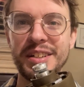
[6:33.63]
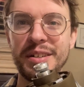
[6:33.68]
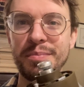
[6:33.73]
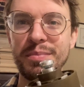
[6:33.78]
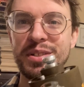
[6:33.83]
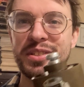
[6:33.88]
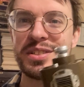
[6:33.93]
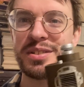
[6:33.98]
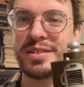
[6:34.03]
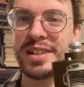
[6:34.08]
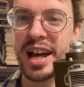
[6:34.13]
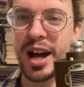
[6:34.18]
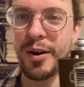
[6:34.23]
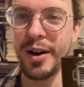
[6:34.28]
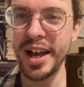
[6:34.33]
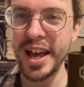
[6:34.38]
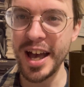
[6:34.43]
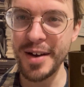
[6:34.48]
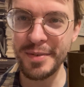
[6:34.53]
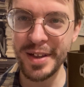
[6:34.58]
But so now I
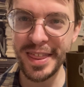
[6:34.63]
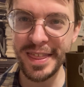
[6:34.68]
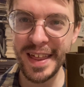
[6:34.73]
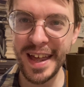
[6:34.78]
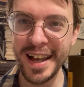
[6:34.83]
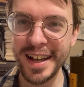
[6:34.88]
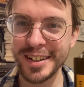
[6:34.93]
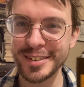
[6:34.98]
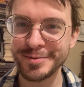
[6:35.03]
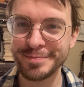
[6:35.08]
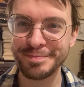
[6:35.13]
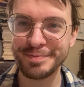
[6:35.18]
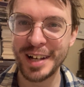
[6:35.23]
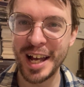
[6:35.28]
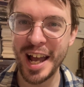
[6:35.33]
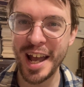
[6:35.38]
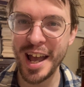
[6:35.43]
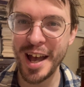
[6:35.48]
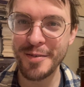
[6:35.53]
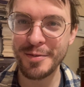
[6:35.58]
have a thing.
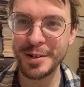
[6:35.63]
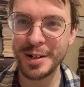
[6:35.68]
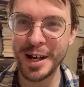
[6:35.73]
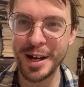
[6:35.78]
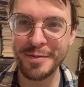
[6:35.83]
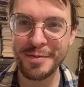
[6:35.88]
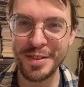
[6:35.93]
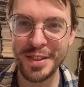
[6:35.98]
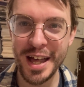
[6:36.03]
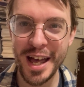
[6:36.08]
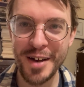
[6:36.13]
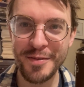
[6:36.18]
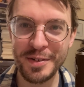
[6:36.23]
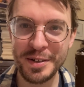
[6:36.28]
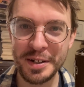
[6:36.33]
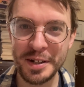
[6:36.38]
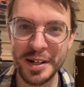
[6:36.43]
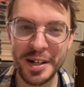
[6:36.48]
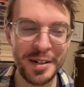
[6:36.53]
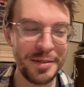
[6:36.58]
I have
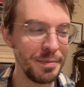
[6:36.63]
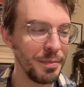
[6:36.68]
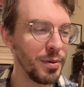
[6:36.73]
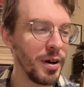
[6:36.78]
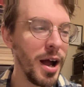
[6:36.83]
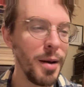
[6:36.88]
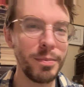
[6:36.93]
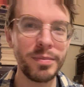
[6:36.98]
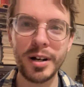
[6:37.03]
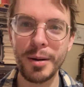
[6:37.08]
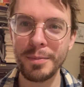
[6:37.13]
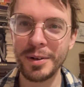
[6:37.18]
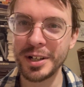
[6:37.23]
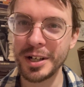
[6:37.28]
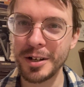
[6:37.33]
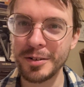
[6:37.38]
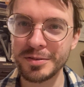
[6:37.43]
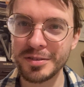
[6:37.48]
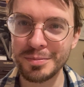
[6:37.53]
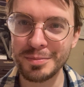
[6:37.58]
a prop
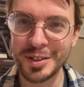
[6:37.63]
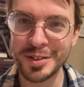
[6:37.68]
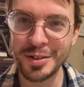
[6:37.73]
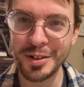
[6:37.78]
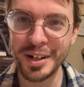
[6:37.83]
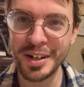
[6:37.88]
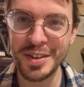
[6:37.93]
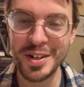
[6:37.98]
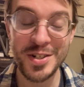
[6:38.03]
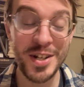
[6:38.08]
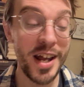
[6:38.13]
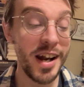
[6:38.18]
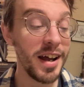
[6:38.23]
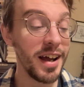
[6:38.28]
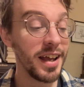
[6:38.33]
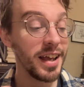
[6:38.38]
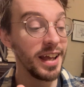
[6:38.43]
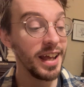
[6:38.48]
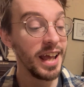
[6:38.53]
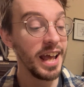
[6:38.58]
replica from Return of the
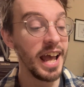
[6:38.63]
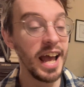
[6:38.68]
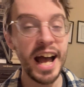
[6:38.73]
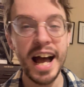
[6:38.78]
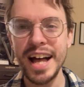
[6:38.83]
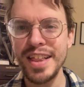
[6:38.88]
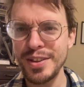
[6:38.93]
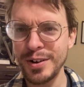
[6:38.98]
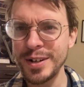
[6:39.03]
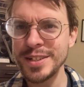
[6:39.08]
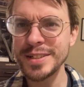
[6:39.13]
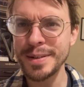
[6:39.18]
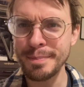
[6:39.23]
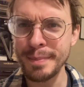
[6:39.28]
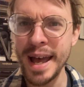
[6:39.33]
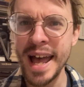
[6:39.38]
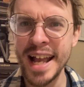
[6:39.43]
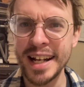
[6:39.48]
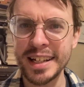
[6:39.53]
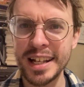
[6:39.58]
Jedi. There is a
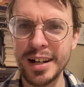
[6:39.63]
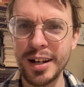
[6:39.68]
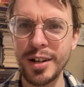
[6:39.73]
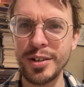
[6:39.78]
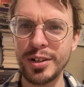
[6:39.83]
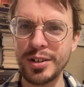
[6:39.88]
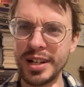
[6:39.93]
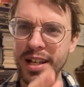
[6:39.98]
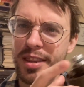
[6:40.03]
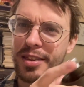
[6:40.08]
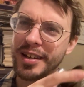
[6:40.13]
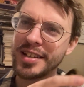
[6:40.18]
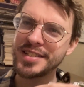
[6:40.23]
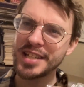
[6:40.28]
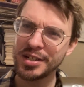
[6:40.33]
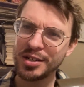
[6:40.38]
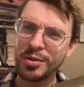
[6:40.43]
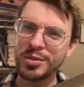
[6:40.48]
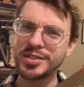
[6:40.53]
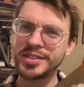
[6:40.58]
magnet underneath because they
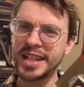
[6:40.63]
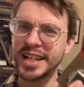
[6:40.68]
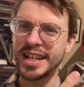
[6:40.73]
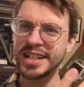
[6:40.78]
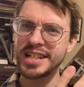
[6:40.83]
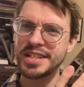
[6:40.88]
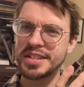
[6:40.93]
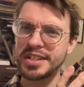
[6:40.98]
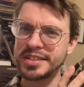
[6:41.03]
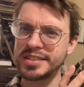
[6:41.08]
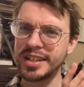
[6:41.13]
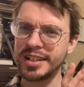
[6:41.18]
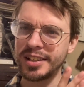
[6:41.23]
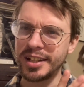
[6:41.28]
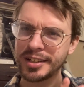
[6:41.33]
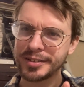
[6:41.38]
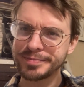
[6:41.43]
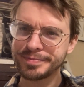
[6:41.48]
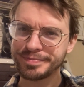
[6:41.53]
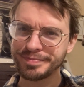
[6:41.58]
do stick it to the
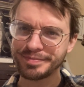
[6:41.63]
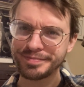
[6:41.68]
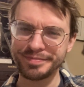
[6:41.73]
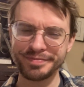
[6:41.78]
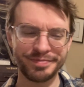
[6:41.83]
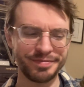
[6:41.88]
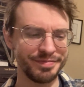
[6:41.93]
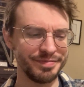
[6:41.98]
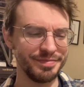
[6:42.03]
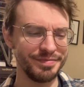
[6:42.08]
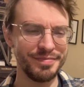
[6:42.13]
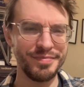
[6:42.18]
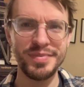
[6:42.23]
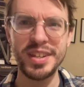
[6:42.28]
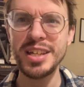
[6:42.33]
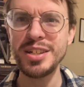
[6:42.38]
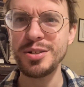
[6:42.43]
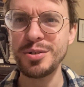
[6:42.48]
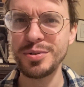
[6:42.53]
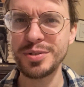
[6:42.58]
ceiling. They
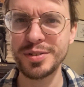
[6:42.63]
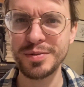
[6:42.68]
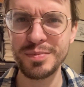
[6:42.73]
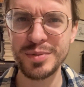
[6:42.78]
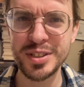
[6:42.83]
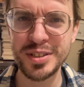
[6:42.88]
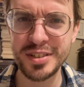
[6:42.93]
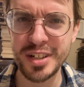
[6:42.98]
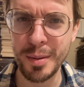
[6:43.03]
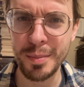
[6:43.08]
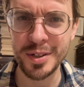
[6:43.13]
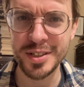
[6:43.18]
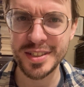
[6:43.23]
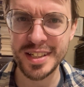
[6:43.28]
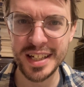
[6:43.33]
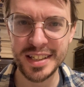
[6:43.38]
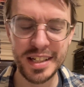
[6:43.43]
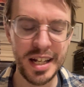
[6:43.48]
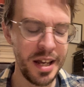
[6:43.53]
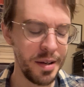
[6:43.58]
use double
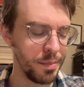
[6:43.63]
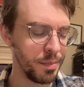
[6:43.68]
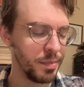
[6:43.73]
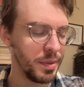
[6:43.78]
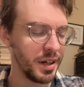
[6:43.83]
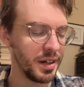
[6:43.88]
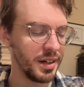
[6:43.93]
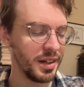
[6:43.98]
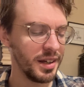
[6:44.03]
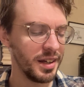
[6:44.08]
stick tape, but